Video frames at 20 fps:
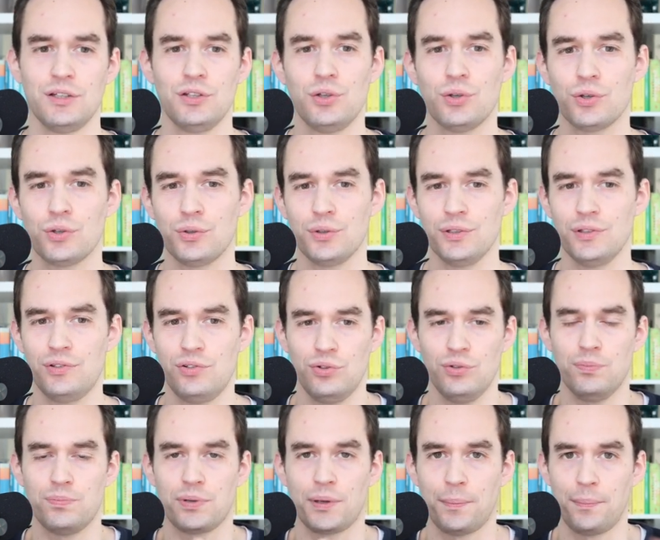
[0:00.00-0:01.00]
you're going
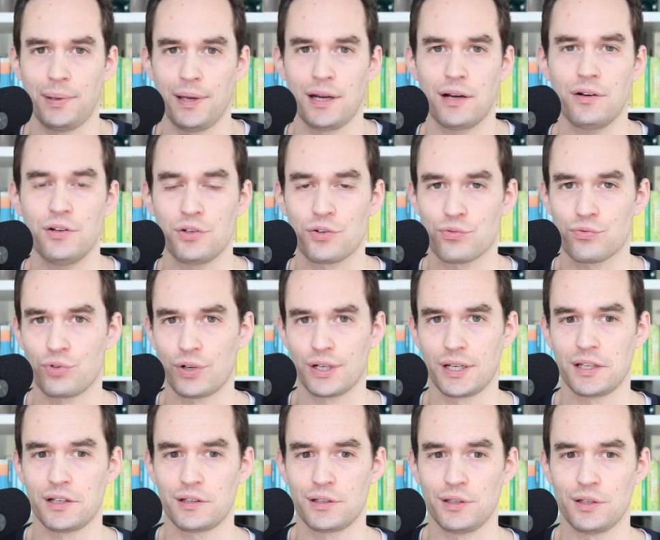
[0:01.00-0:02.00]
to prepare your
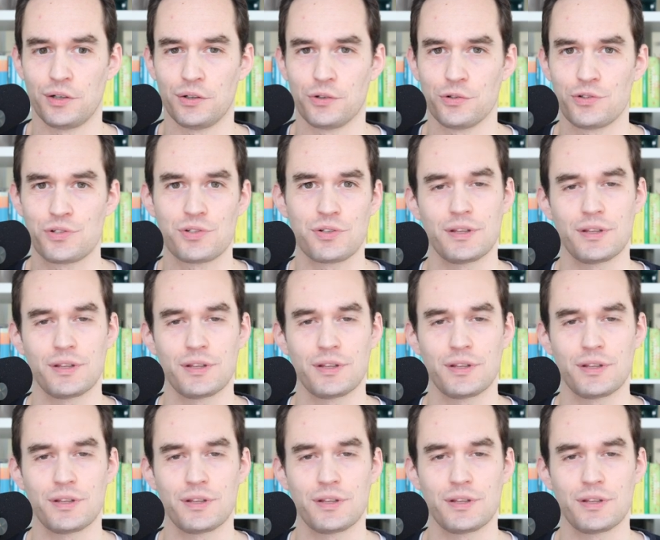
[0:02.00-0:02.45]
running clothes